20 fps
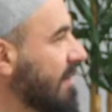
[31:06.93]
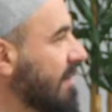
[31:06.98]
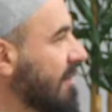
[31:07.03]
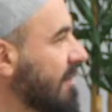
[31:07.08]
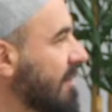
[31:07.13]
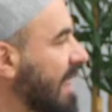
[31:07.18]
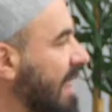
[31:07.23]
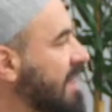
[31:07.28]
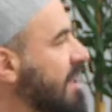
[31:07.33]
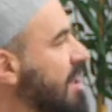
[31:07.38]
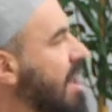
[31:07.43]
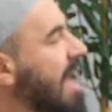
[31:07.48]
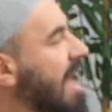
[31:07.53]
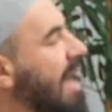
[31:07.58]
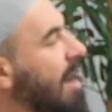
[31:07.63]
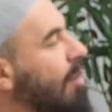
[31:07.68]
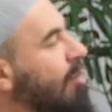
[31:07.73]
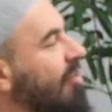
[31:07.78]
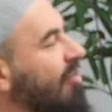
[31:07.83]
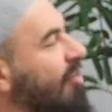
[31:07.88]
And you know
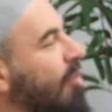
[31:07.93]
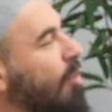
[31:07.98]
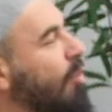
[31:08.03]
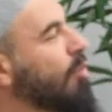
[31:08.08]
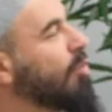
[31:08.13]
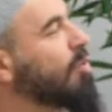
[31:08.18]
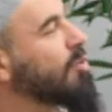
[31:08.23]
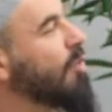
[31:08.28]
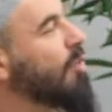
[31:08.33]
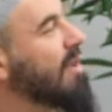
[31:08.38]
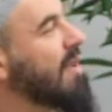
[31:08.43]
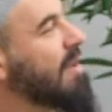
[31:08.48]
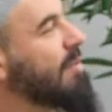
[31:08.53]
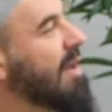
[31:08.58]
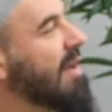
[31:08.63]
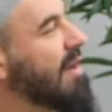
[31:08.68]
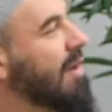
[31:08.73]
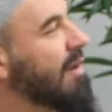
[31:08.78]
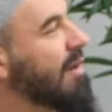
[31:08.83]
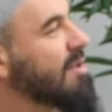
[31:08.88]
how before we were talking
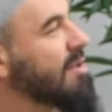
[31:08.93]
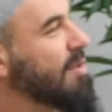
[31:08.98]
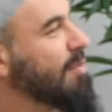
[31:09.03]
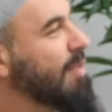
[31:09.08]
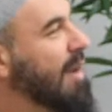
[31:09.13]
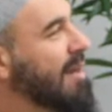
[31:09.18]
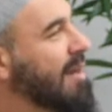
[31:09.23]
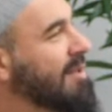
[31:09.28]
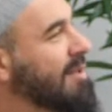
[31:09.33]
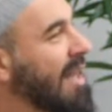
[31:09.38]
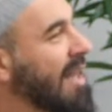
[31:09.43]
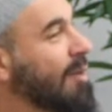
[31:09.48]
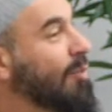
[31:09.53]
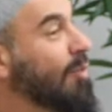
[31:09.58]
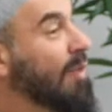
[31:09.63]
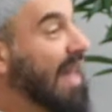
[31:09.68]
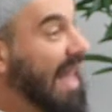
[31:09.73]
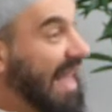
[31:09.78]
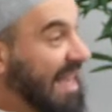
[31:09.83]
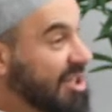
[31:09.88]
about Allah subhanahu wa ta'ala
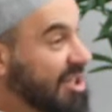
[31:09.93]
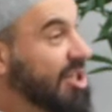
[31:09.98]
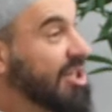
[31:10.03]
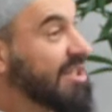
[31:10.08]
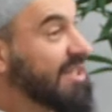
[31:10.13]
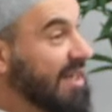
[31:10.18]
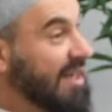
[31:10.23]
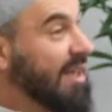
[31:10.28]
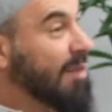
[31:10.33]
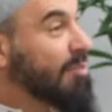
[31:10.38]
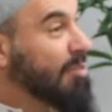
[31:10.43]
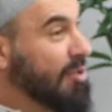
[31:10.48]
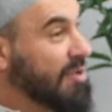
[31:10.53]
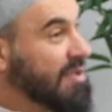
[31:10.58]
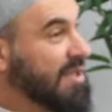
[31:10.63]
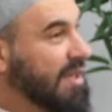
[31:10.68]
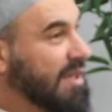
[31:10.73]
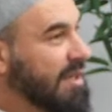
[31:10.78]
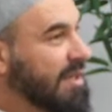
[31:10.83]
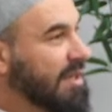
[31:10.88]
will agitate a
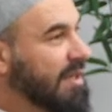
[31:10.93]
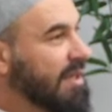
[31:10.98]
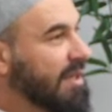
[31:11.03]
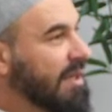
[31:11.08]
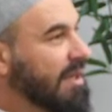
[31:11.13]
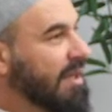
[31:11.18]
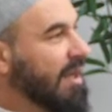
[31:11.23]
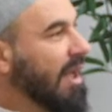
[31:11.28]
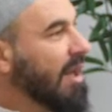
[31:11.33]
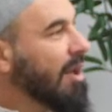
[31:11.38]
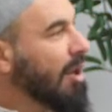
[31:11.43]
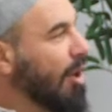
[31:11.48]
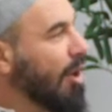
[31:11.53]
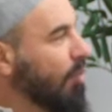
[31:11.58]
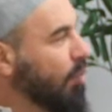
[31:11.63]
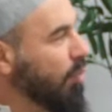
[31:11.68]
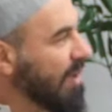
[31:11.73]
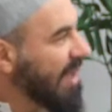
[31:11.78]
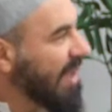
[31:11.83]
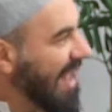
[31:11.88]
person? Allah
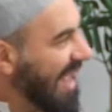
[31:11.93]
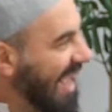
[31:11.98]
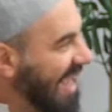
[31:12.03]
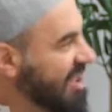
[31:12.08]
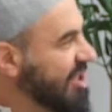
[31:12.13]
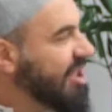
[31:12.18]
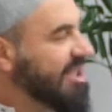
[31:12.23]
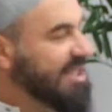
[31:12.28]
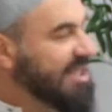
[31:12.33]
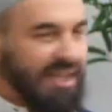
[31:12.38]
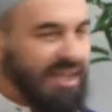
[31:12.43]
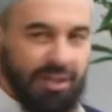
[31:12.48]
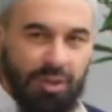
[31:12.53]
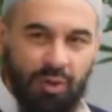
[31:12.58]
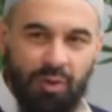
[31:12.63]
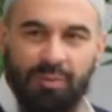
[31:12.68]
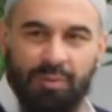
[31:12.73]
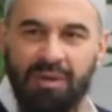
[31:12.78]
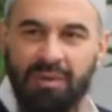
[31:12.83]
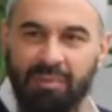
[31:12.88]
will agitate
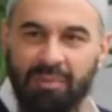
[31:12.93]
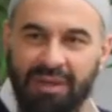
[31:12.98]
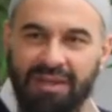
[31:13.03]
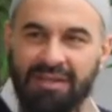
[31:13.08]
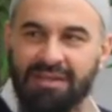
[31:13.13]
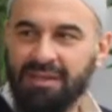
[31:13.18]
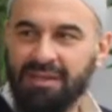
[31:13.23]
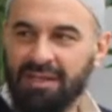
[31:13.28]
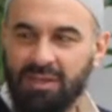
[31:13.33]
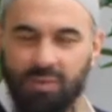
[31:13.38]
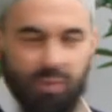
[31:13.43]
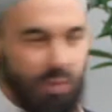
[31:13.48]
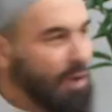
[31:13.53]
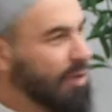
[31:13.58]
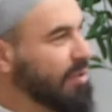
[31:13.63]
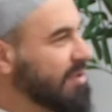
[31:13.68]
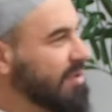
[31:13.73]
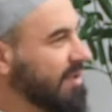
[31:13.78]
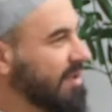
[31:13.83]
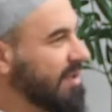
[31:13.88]
human beings in this
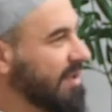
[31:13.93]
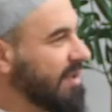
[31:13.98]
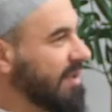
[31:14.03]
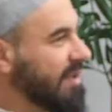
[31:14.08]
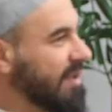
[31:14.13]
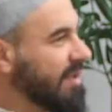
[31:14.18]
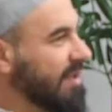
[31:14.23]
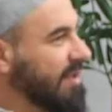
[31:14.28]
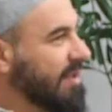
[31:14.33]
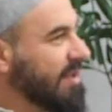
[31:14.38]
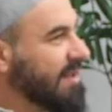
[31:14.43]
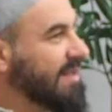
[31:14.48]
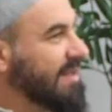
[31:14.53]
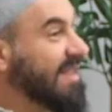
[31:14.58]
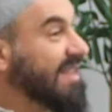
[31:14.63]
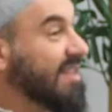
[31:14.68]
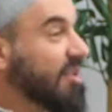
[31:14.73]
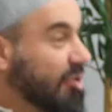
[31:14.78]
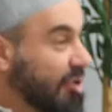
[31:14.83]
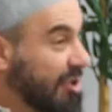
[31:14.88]
world to
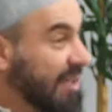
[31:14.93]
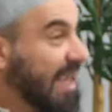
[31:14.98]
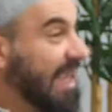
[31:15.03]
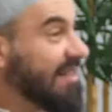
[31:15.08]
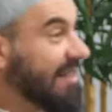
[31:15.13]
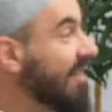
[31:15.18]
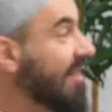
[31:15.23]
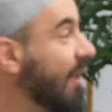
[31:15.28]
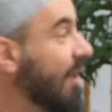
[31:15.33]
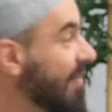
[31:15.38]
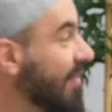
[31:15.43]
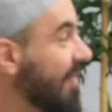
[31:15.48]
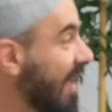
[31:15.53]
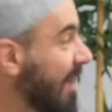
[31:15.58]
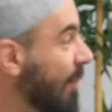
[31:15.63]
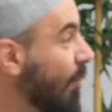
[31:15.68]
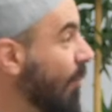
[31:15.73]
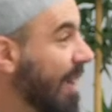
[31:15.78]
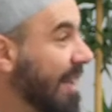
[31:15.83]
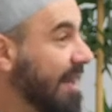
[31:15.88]
create that
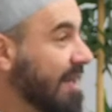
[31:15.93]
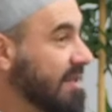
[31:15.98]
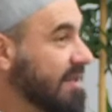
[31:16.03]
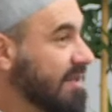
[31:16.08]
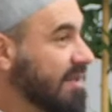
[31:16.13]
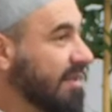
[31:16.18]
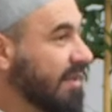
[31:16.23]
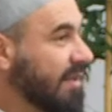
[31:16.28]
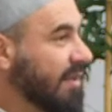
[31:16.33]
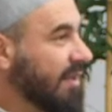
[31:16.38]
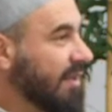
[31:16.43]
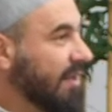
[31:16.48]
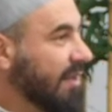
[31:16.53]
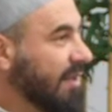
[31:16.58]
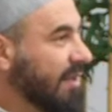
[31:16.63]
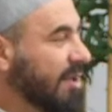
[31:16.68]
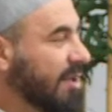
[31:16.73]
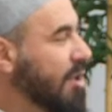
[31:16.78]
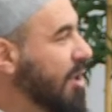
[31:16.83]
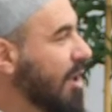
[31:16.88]
awareness.
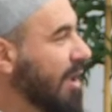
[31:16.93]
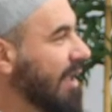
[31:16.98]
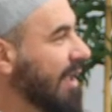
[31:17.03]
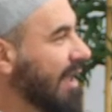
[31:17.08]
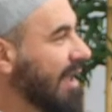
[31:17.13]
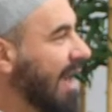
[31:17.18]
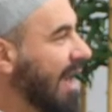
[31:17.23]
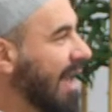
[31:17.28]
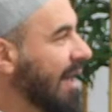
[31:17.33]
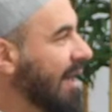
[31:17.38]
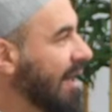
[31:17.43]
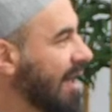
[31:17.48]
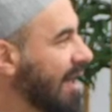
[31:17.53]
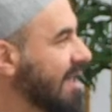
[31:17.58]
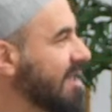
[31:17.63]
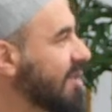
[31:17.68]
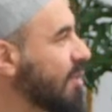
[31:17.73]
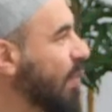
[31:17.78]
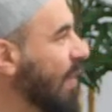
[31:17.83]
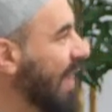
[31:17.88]
You know,
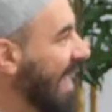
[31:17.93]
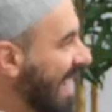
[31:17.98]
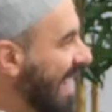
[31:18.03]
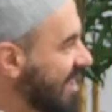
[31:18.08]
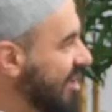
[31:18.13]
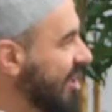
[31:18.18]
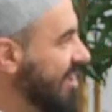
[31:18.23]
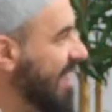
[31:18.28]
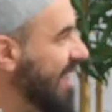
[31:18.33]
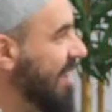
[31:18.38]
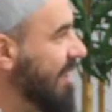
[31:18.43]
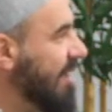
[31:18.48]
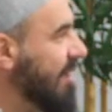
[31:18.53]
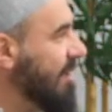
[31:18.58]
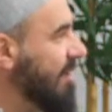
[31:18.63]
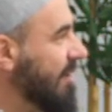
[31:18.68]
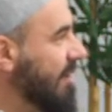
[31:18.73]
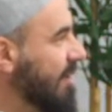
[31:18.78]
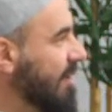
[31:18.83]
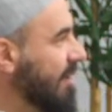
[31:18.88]
unless we're agitated,
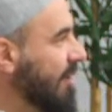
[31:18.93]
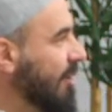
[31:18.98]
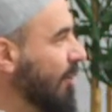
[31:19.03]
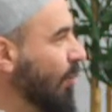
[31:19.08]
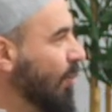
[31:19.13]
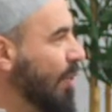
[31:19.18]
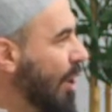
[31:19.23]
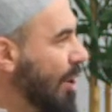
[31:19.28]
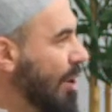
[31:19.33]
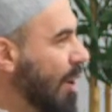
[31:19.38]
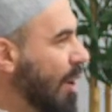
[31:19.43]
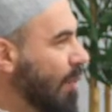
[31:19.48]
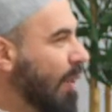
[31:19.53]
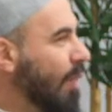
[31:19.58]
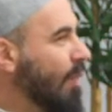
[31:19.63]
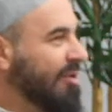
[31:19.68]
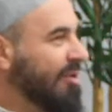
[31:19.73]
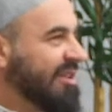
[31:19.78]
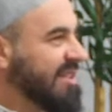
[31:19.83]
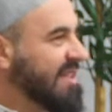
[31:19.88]
we don't know what
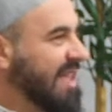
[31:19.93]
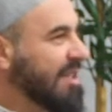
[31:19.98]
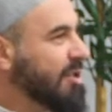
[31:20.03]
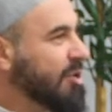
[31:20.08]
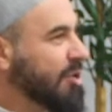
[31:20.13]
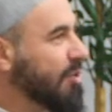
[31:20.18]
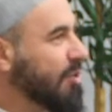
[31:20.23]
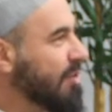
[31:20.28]
we're attached to.